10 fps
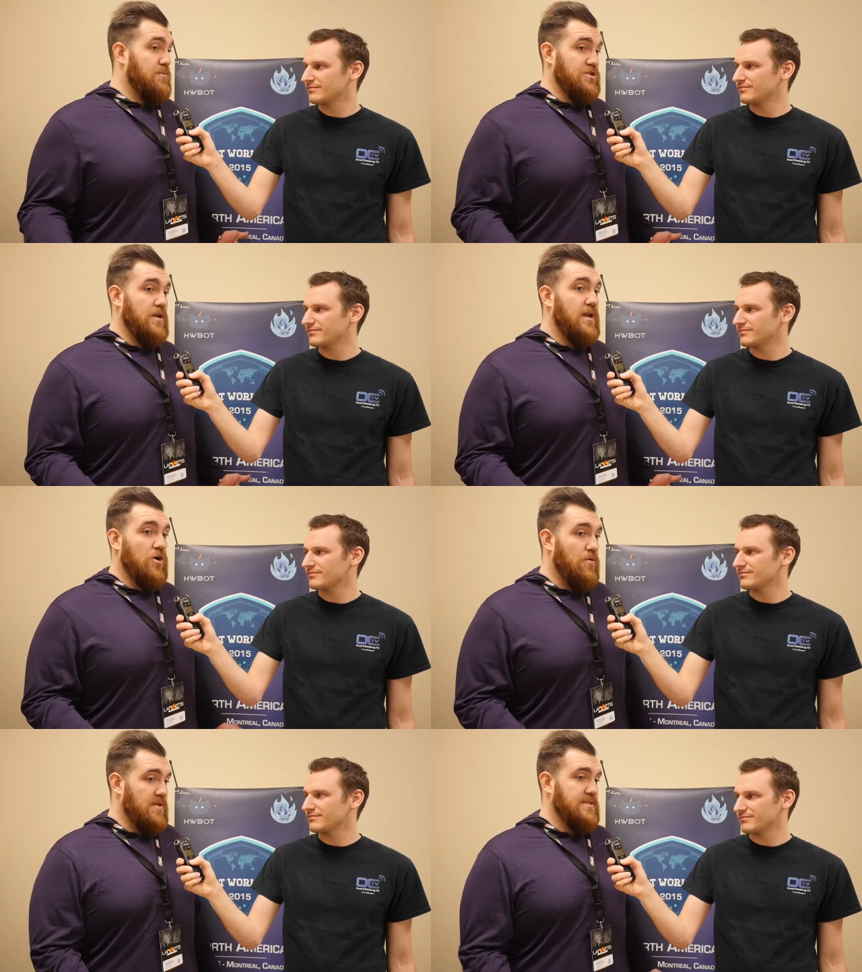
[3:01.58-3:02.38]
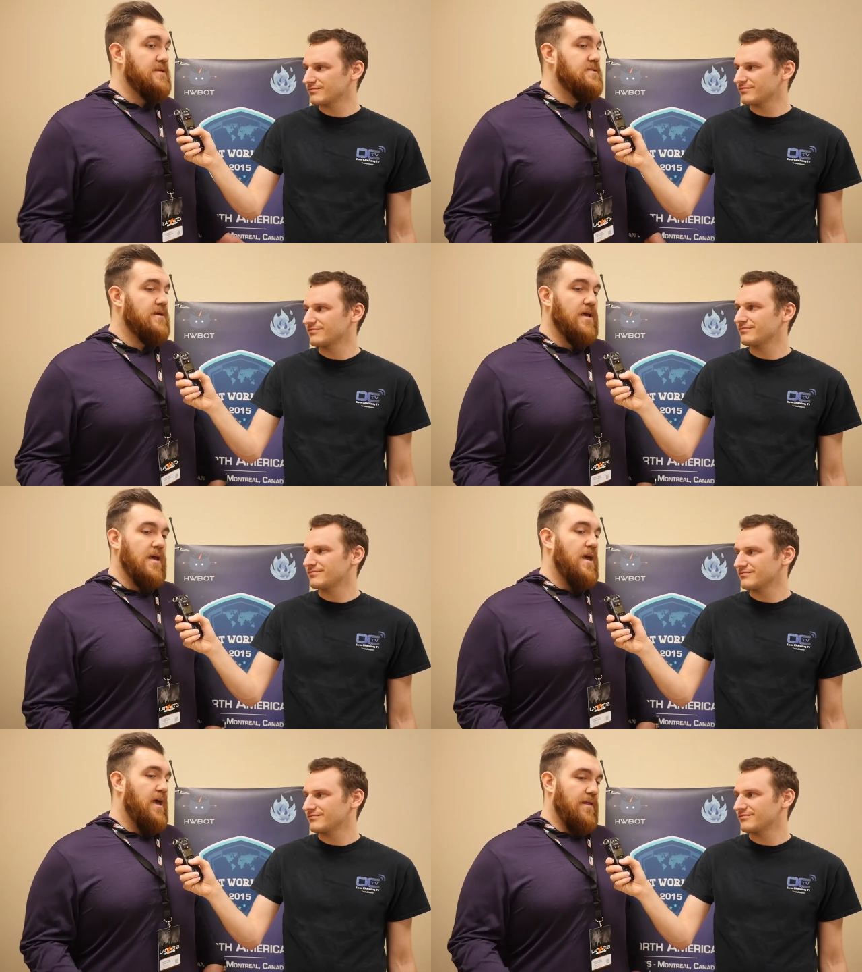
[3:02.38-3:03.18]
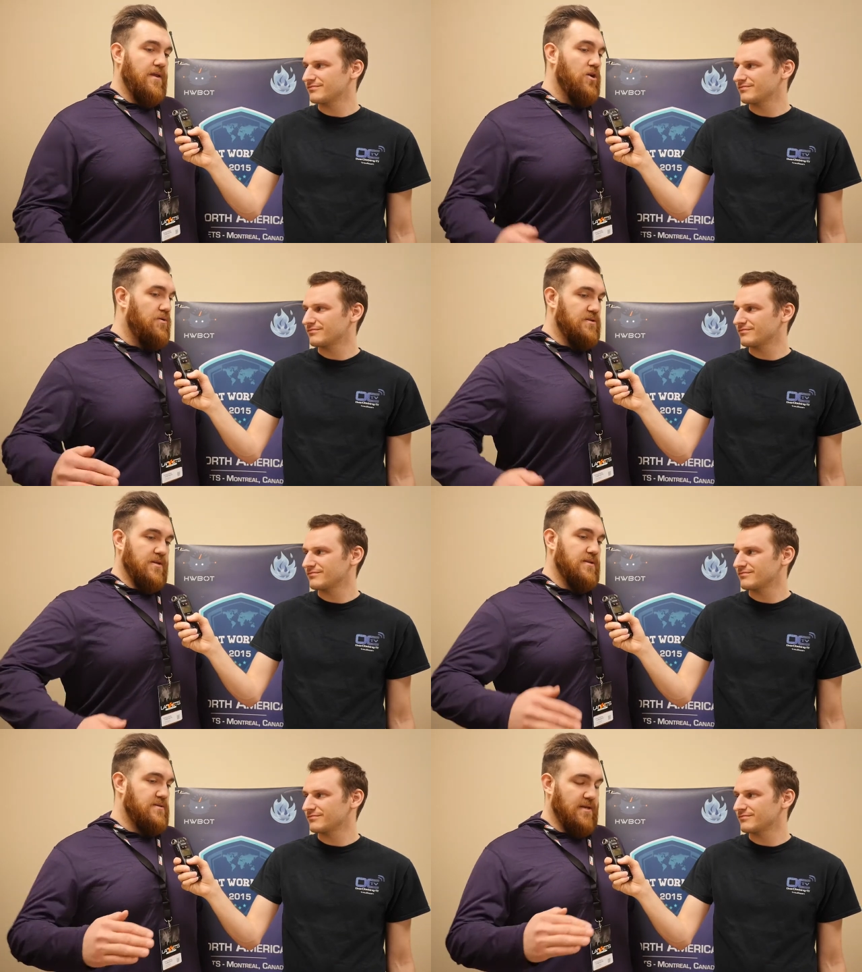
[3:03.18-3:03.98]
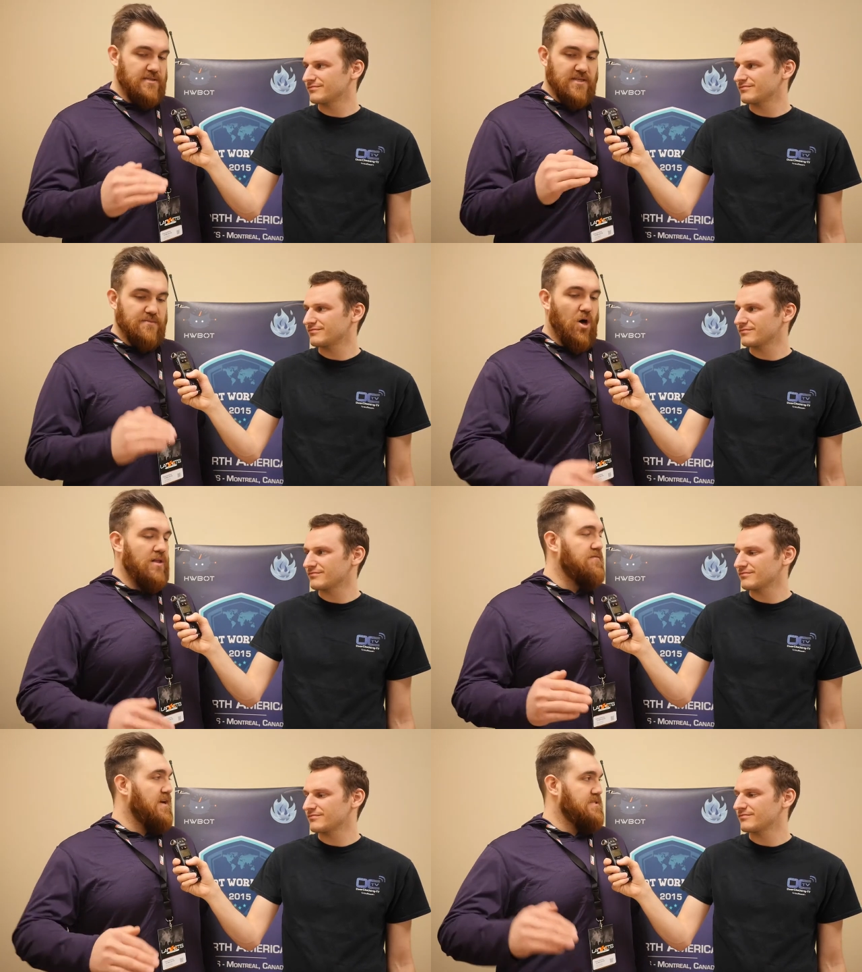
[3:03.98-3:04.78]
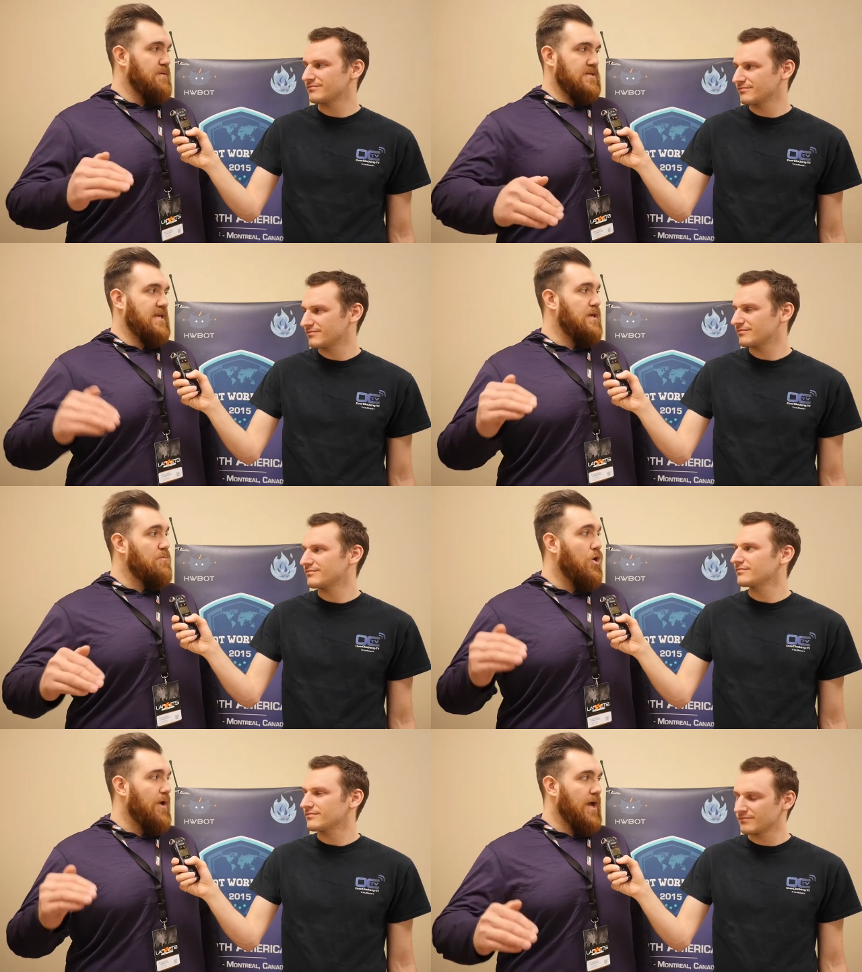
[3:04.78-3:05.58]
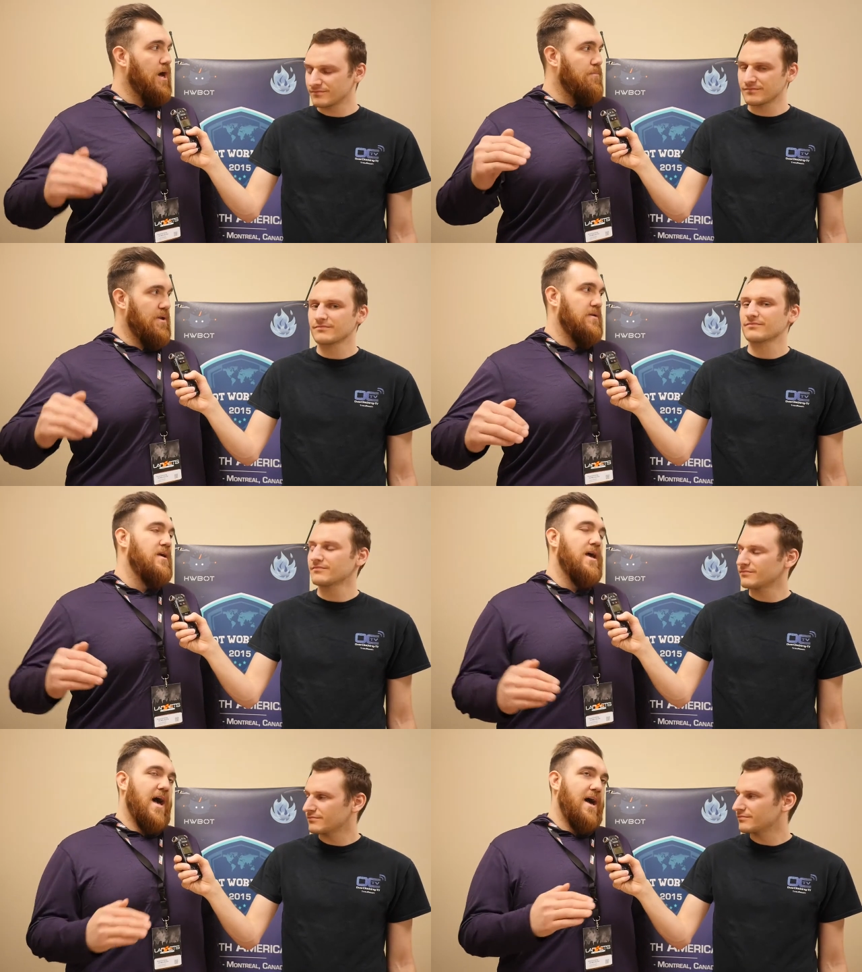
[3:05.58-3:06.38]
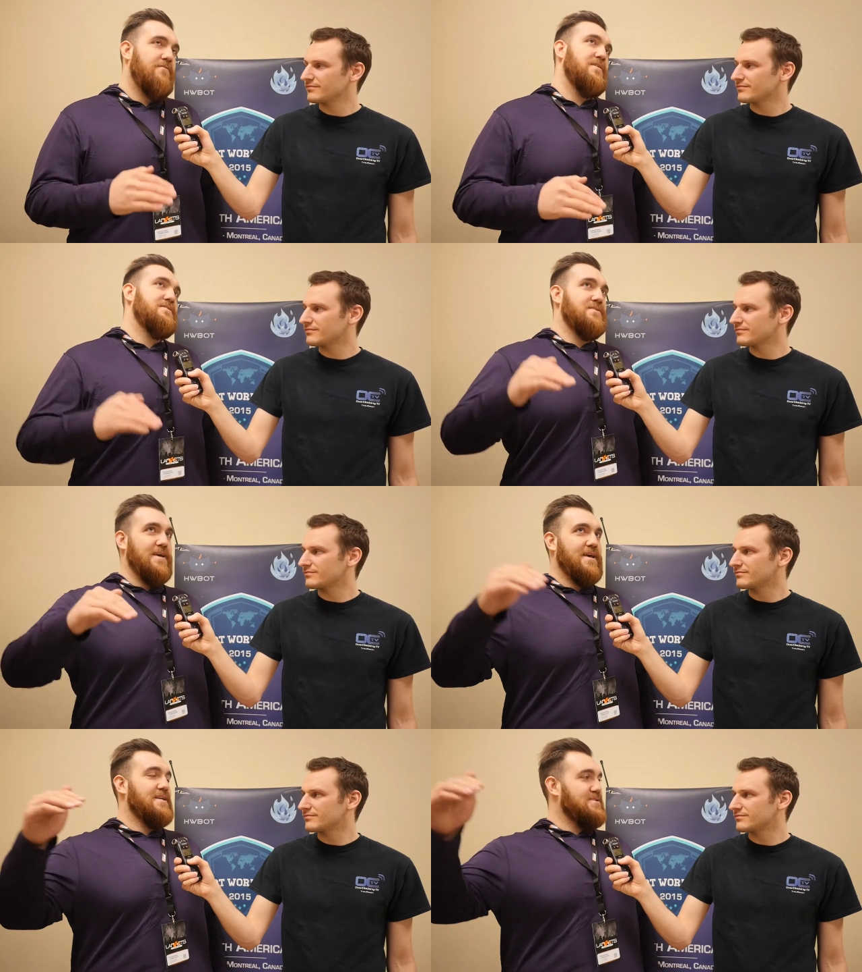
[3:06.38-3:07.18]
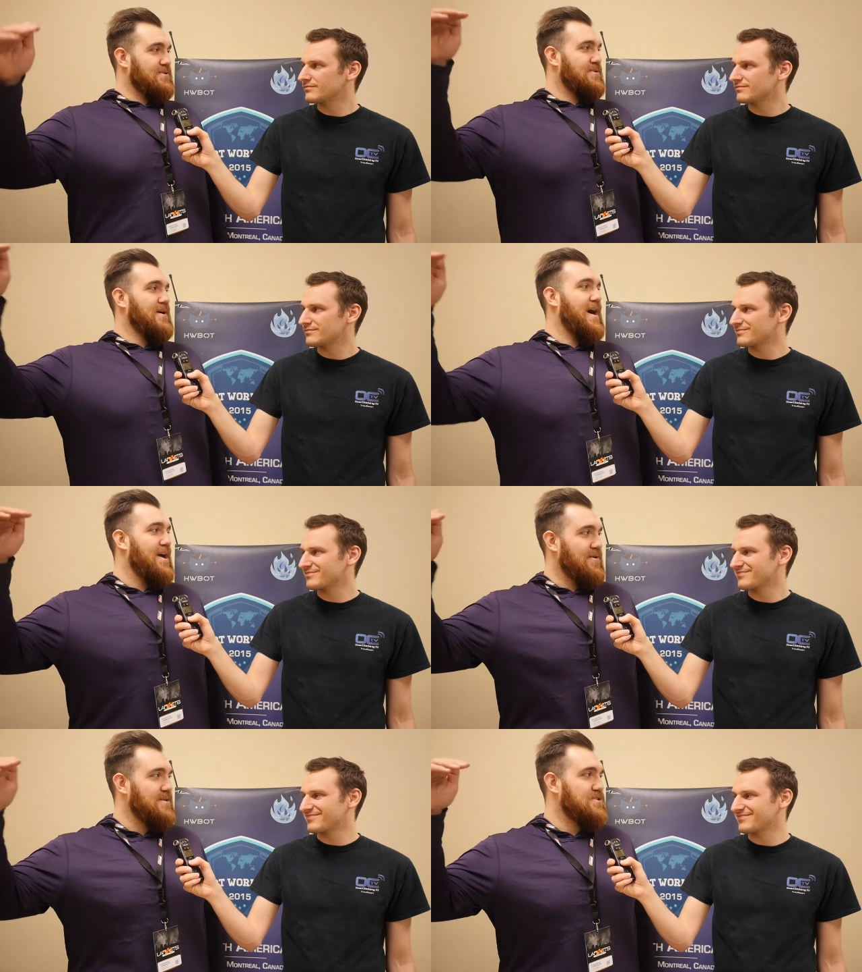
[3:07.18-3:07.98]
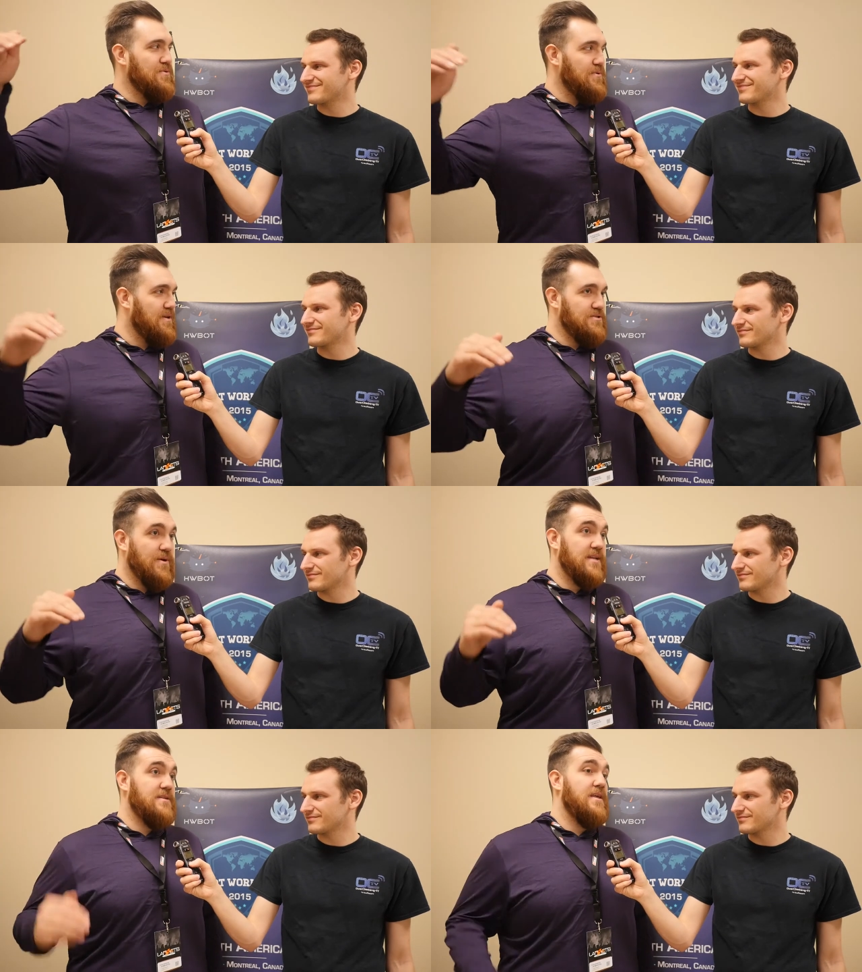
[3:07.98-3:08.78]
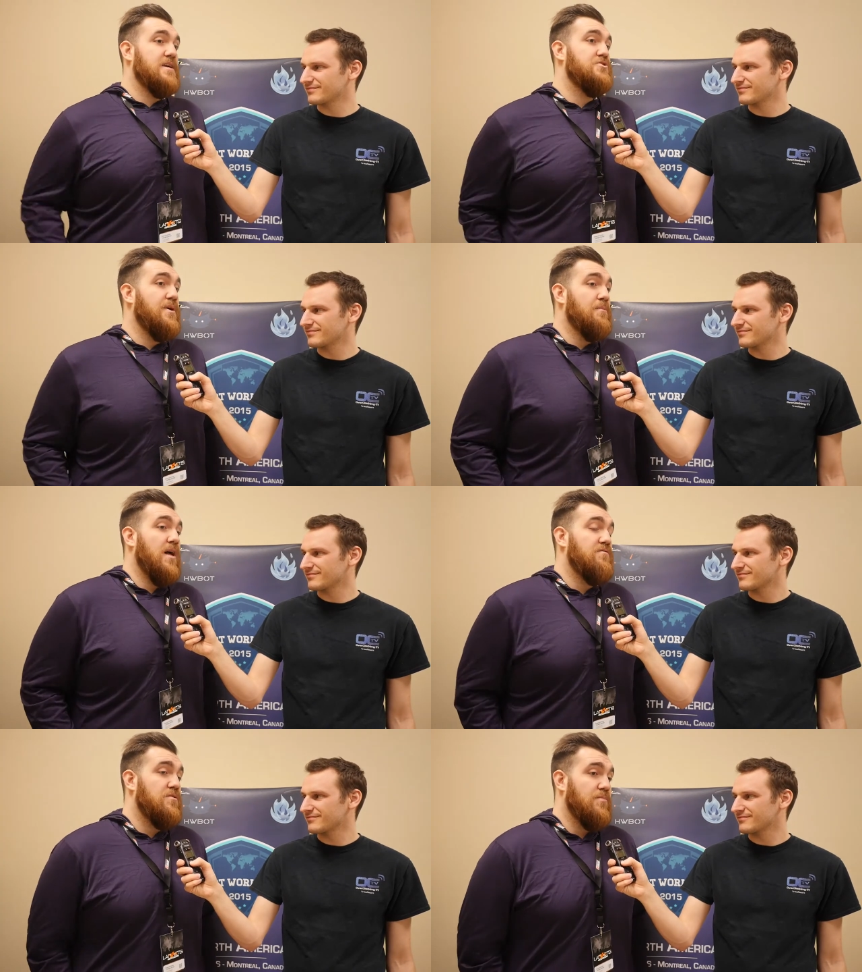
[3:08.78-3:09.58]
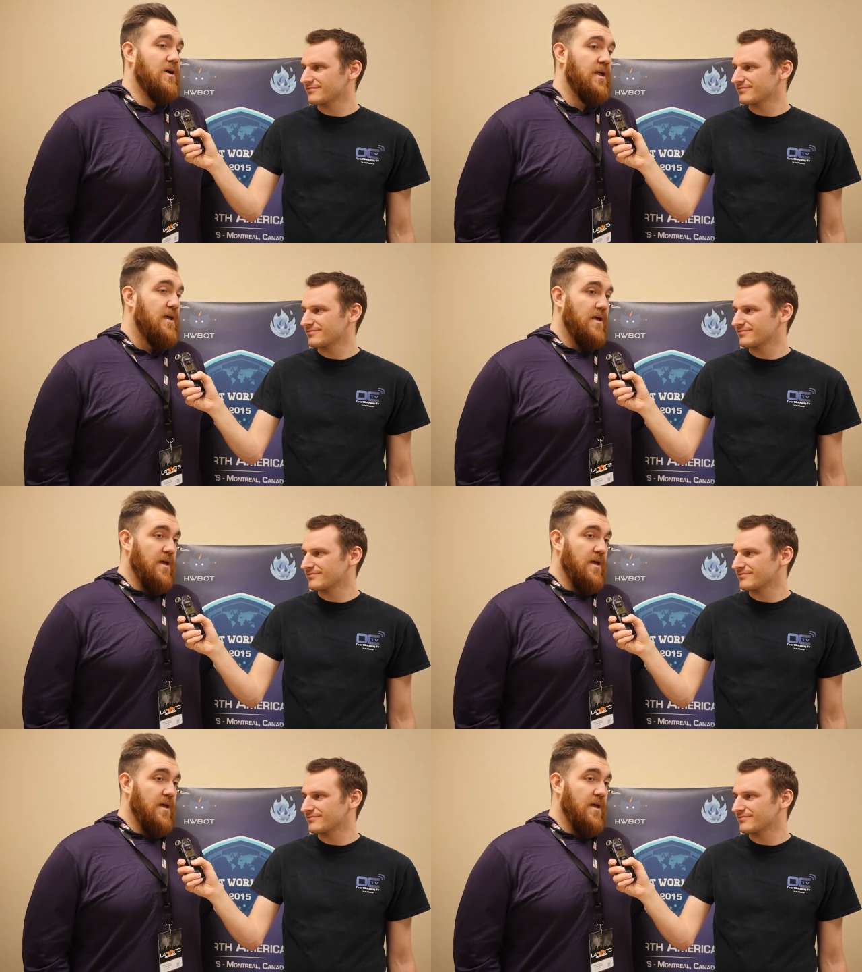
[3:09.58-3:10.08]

Speaker 1: machine at home. It's easy. Uh, you know, it's a small investment to keep going up, and obviously it gets a little higher as you as you get to the extreme level, but.